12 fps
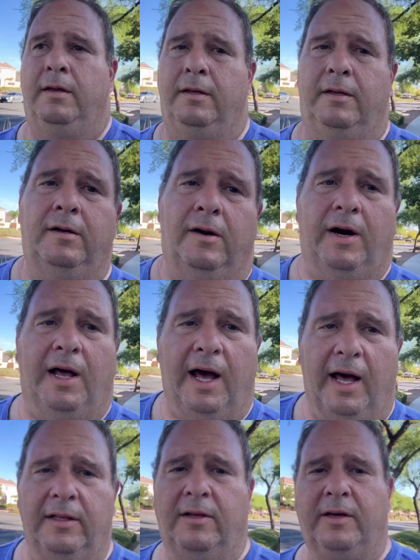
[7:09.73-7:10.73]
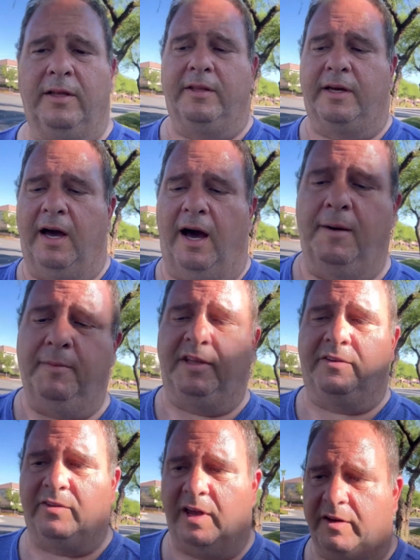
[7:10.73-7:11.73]
You know, I, I look in the
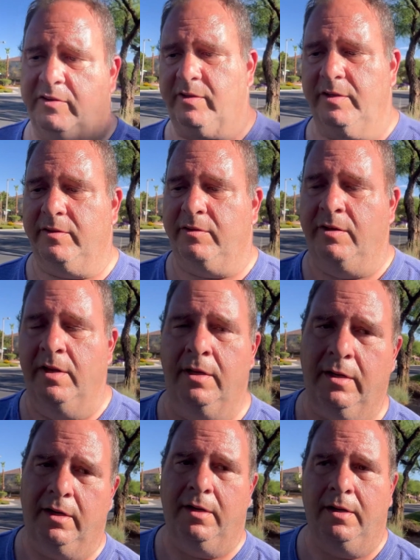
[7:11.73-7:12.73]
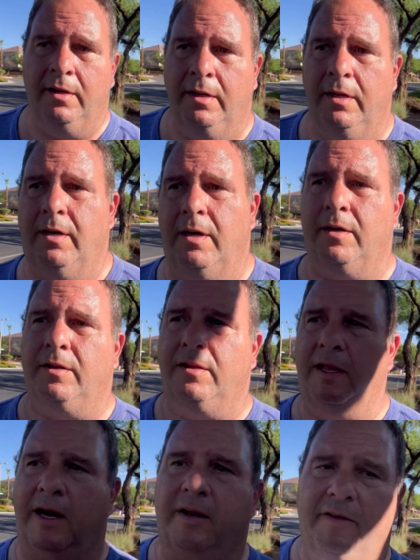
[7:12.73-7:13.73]
comment sections on a
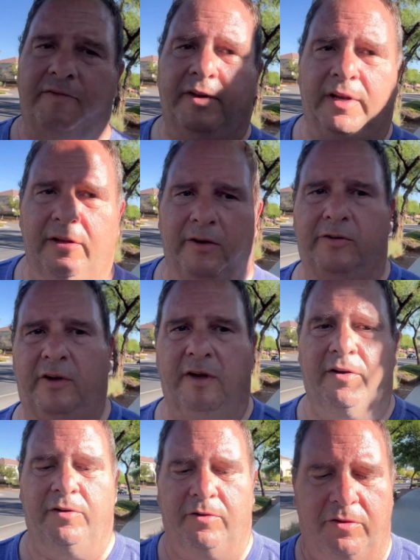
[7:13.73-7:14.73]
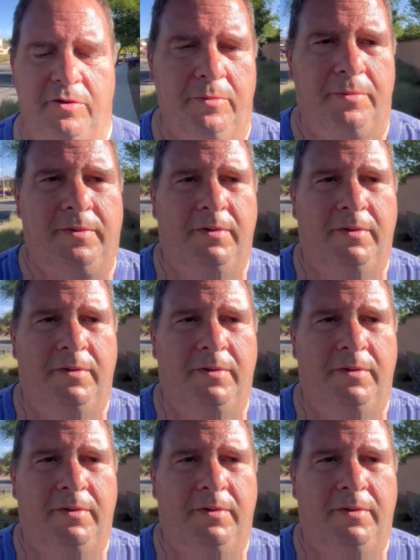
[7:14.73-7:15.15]
lot of the videos on YouTube